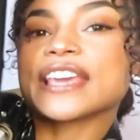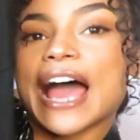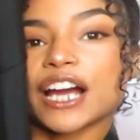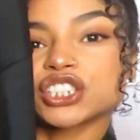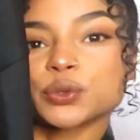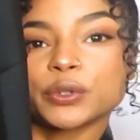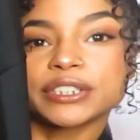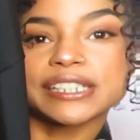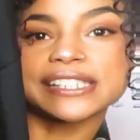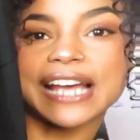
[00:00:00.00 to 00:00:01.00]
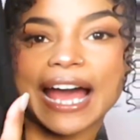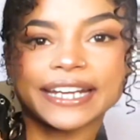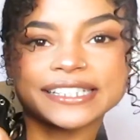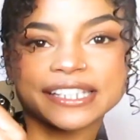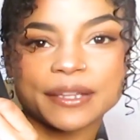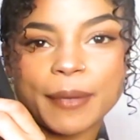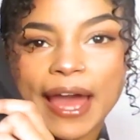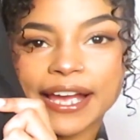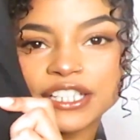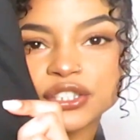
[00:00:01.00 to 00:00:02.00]
the actual design is in the
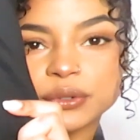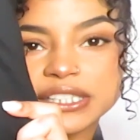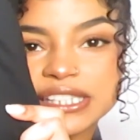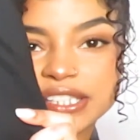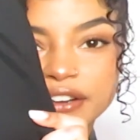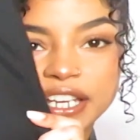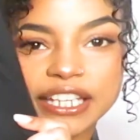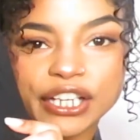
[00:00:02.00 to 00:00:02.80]
back, as you can see right